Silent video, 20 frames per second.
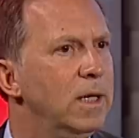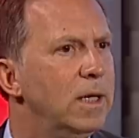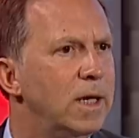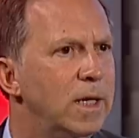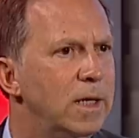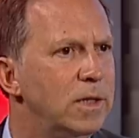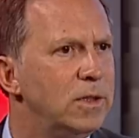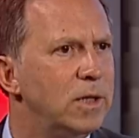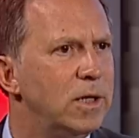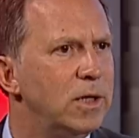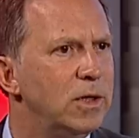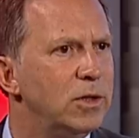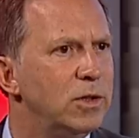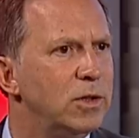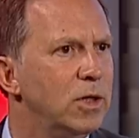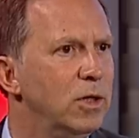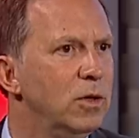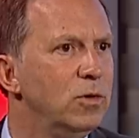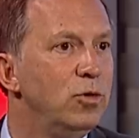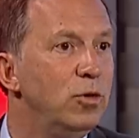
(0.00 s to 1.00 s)
in case there
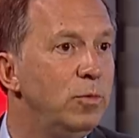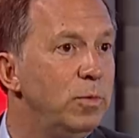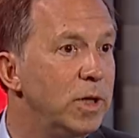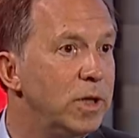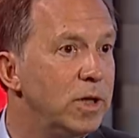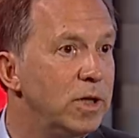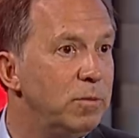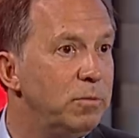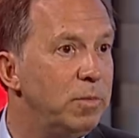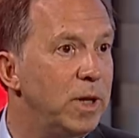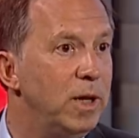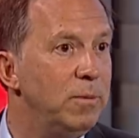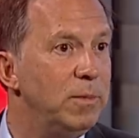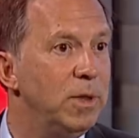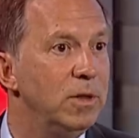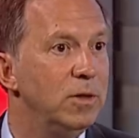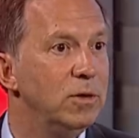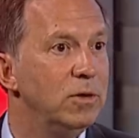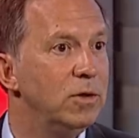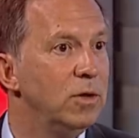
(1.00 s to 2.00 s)
is a duplicate
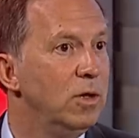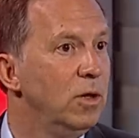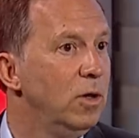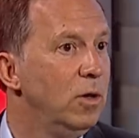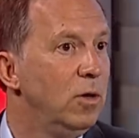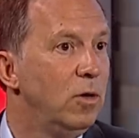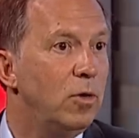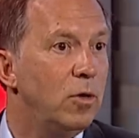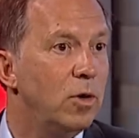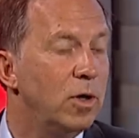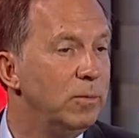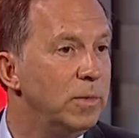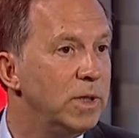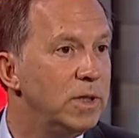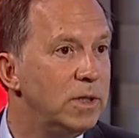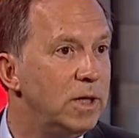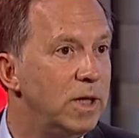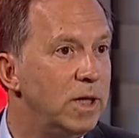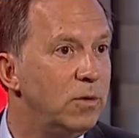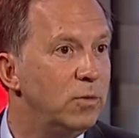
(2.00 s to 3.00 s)
payment or a
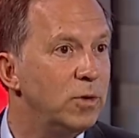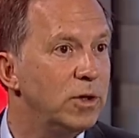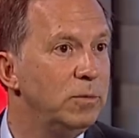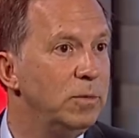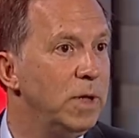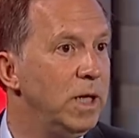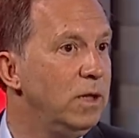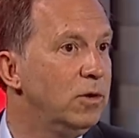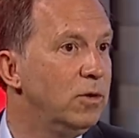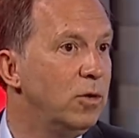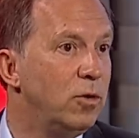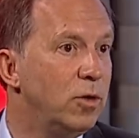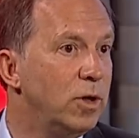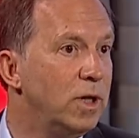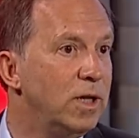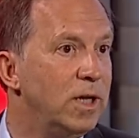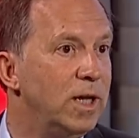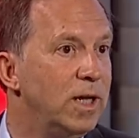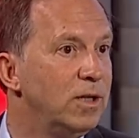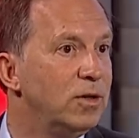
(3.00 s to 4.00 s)
mistake was made or
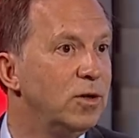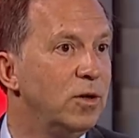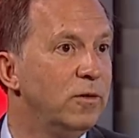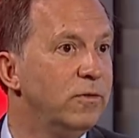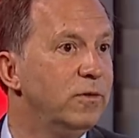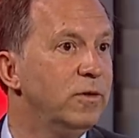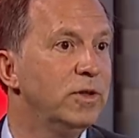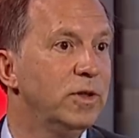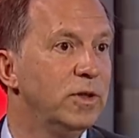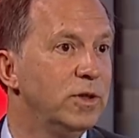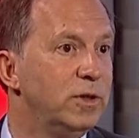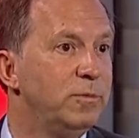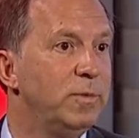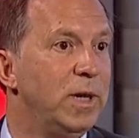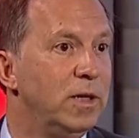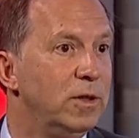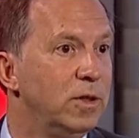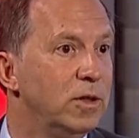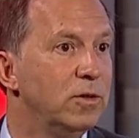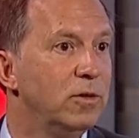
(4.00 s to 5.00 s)
in case of
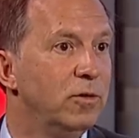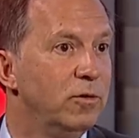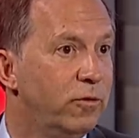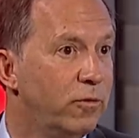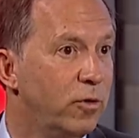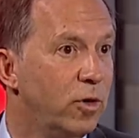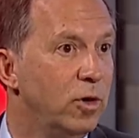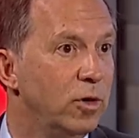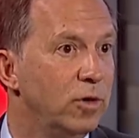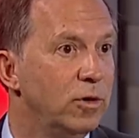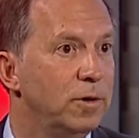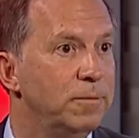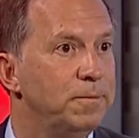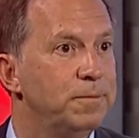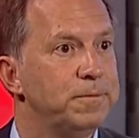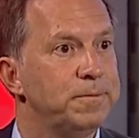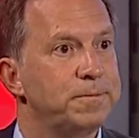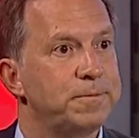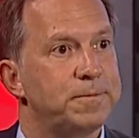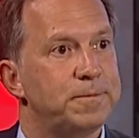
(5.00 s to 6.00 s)
suspected fraud.
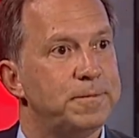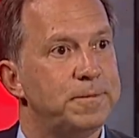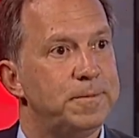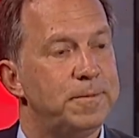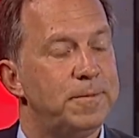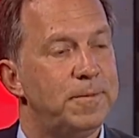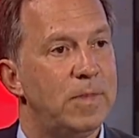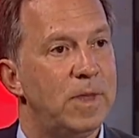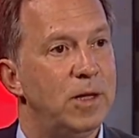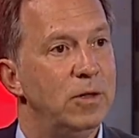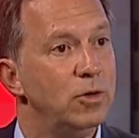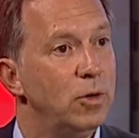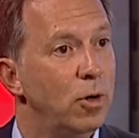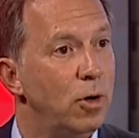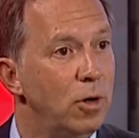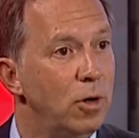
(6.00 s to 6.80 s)
So